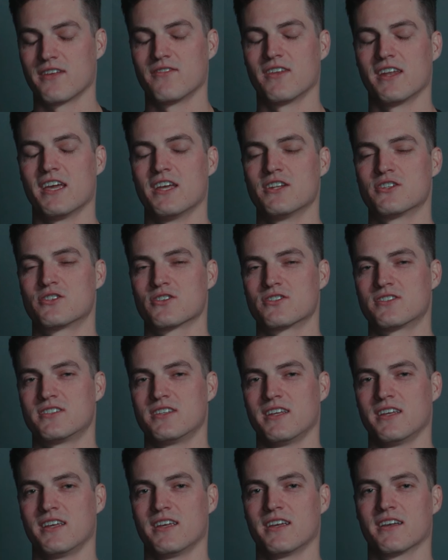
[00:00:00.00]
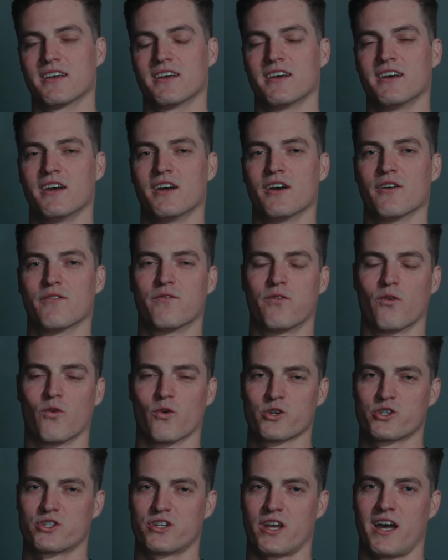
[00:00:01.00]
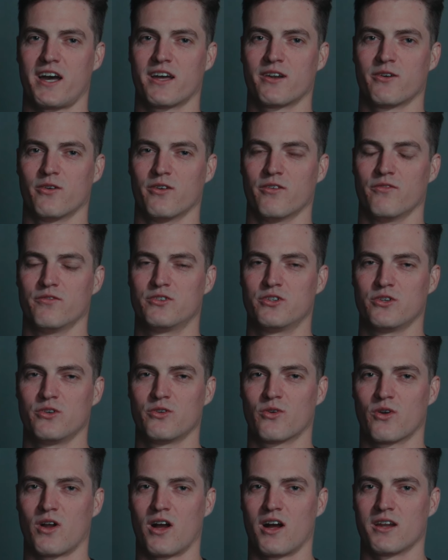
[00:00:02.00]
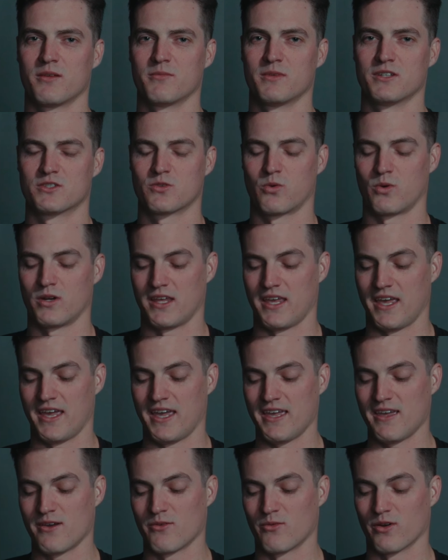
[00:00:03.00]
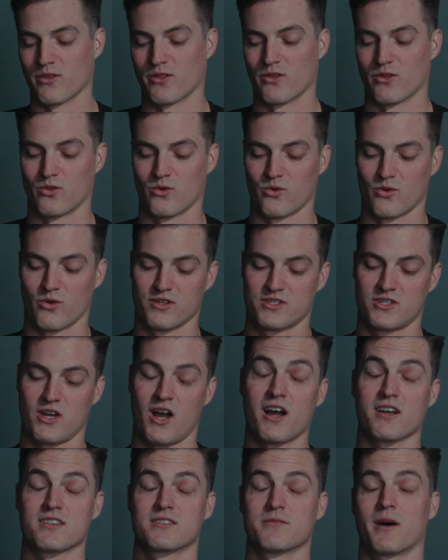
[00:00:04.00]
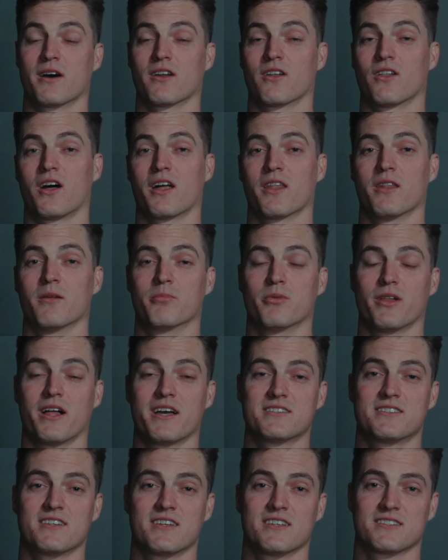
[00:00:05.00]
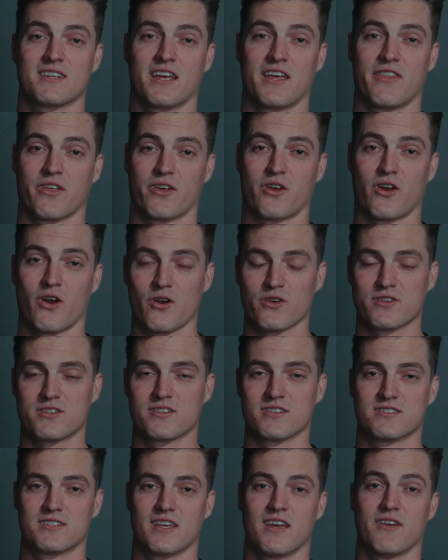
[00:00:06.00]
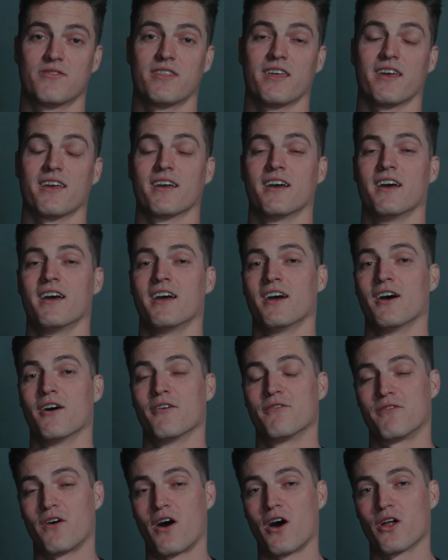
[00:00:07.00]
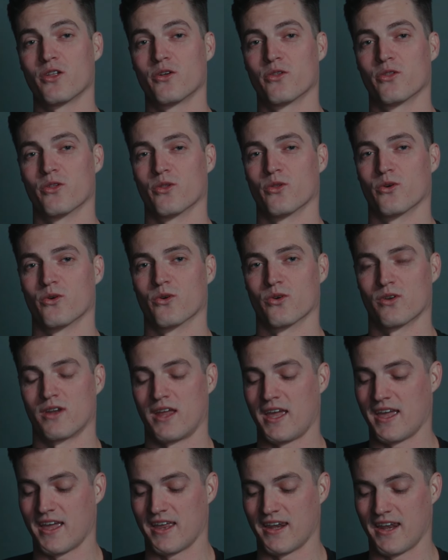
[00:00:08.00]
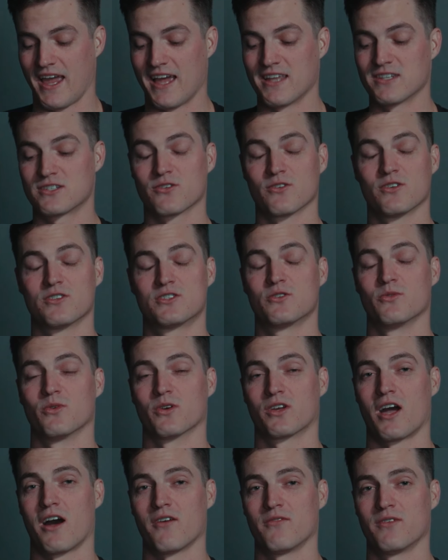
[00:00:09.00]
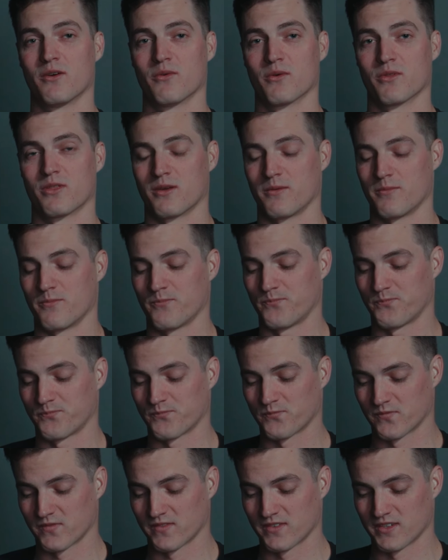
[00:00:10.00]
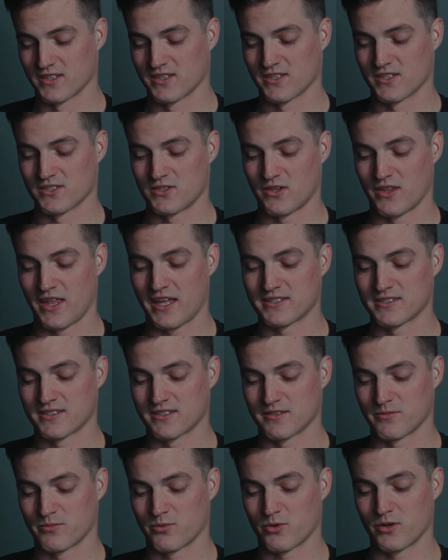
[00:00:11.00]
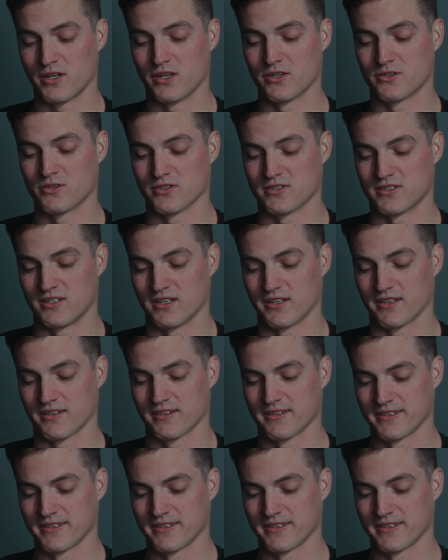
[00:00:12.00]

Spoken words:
of an interesting foreshadow of Deuteronomy 28, where the Lord talks about a lot of the blessings and the curses if they follow the Lord and enter into a covenant with him. So that's pretty interesting.